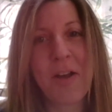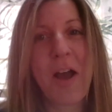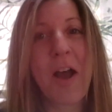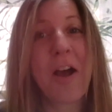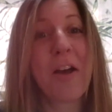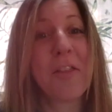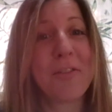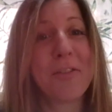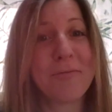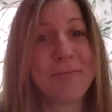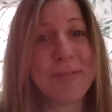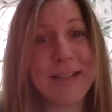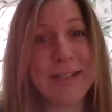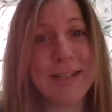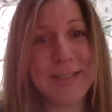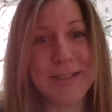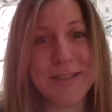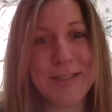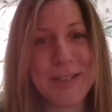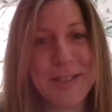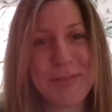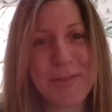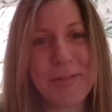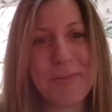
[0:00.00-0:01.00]
other
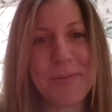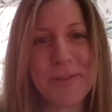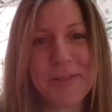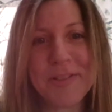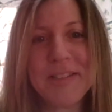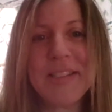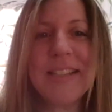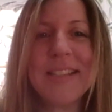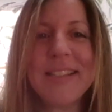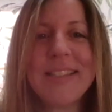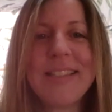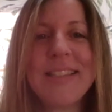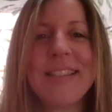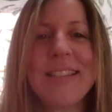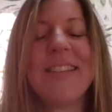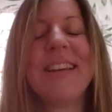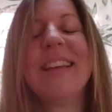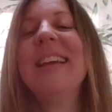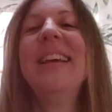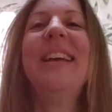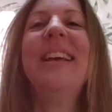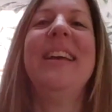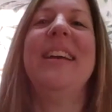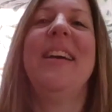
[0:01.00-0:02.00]
reasons for wanting to do
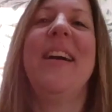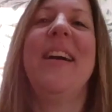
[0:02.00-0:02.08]
it.